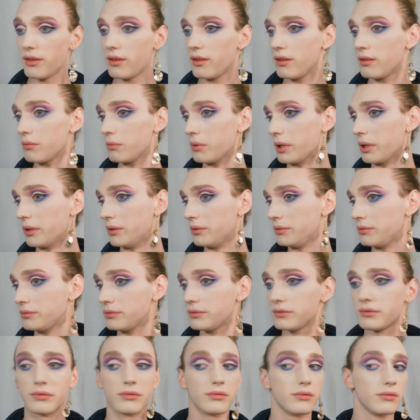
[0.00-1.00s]
well,
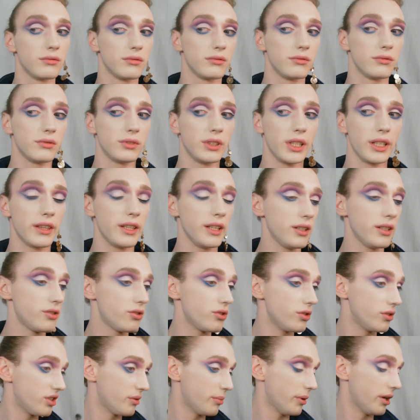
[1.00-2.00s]
like this
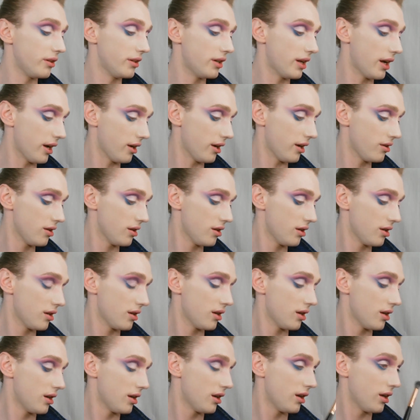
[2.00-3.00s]
just about now.
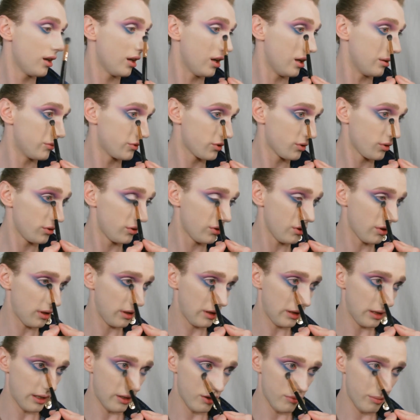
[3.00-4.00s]
I'm just going to do a
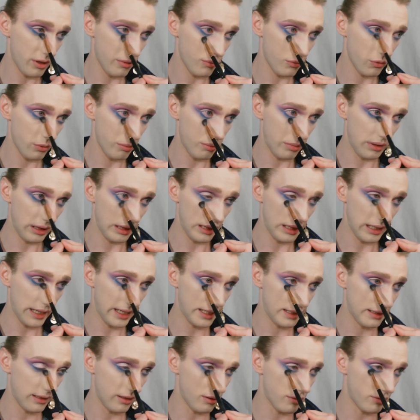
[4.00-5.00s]
little bit more
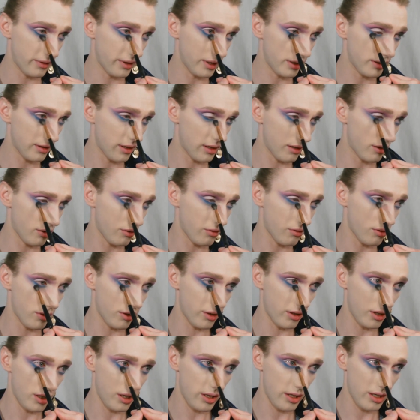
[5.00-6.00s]
blending on this inner
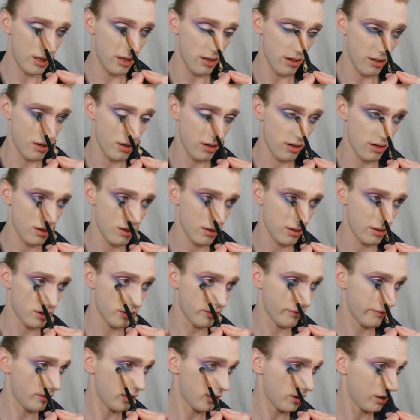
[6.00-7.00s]
corner here, because I
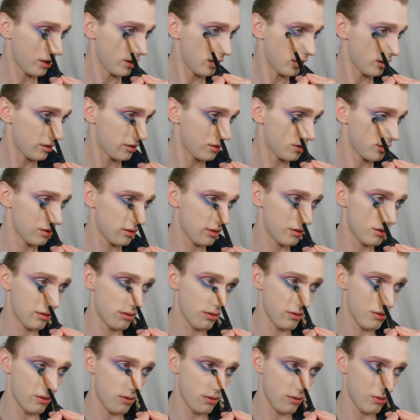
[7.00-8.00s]
feel like it's
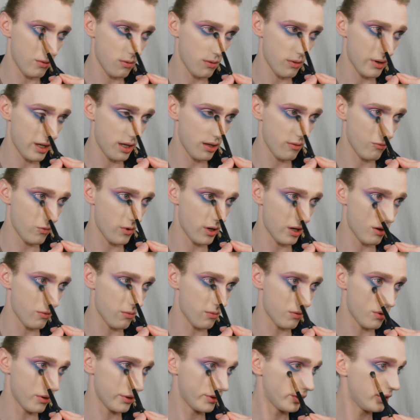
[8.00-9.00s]
not quite where I
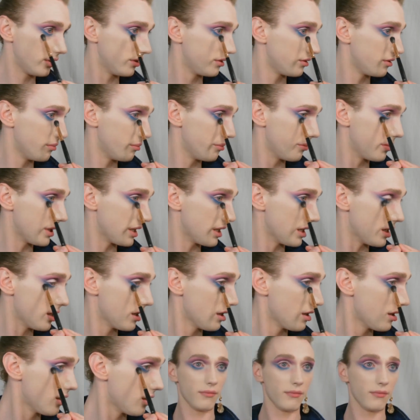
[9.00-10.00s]
want it to be.
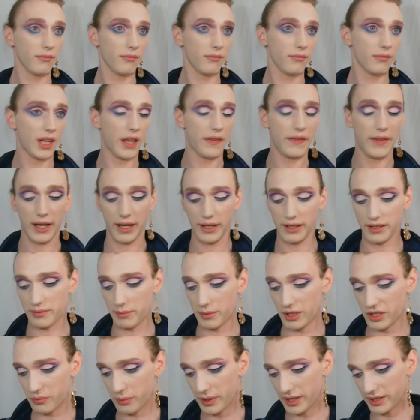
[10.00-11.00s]
That is
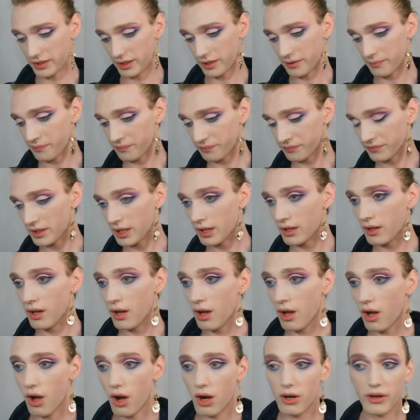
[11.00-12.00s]
much better.
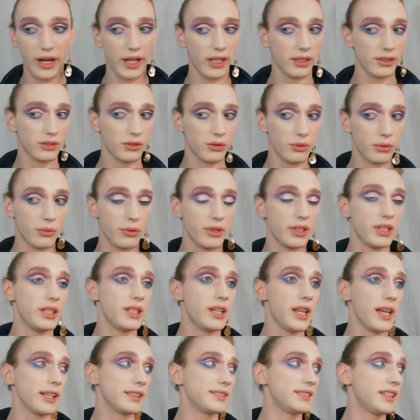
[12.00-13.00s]
Alright, so the
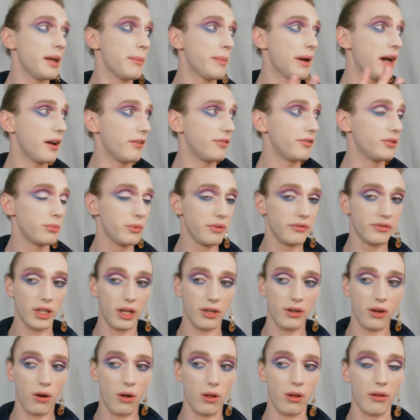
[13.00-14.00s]
next step after we've done
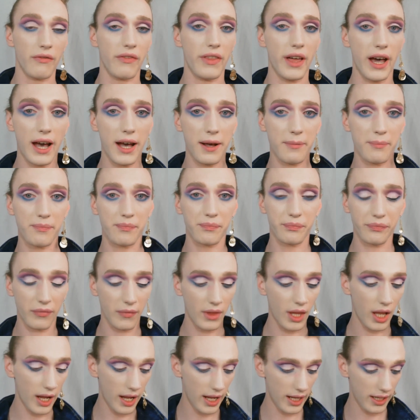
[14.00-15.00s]
all of that
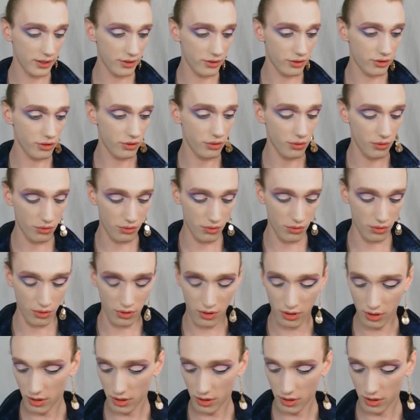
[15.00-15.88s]
is to